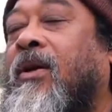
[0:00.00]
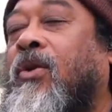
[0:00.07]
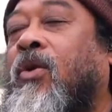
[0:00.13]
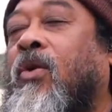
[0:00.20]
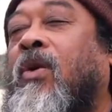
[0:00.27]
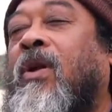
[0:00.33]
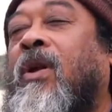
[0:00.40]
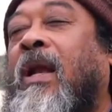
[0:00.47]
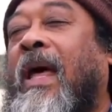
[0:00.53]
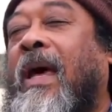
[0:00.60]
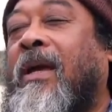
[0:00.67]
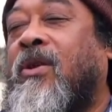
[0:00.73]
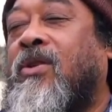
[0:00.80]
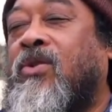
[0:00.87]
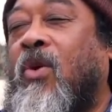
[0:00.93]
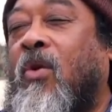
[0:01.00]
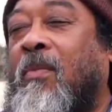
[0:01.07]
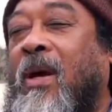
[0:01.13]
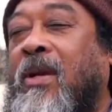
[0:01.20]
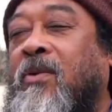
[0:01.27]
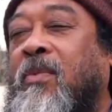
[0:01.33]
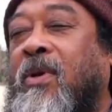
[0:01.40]
you're going to like it so
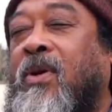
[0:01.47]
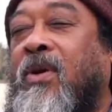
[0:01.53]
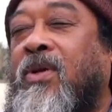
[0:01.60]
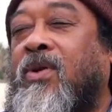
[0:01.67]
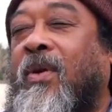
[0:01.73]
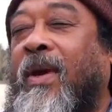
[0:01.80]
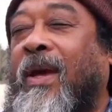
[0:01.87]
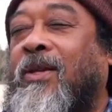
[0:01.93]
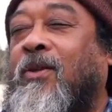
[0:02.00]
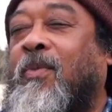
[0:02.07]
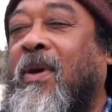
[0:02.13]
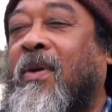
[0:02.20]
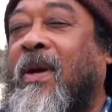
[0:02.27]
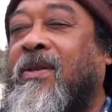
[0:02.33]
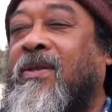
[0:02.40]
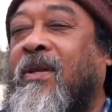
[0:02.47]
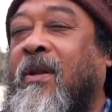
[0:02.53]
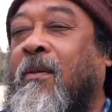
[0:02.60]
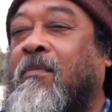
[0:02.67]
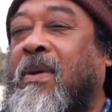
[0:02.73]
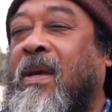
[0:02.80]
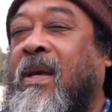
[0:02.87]
much because you're experiencing
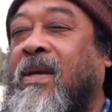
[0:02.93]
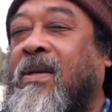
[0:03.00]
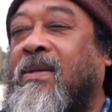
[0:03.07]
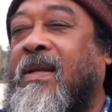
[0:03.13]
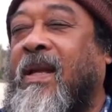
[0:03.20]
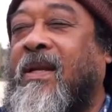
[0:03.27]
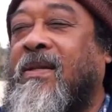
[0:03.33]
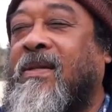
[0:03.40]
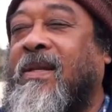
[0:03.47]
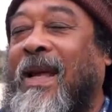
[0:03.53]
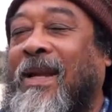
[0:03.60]
the peace that is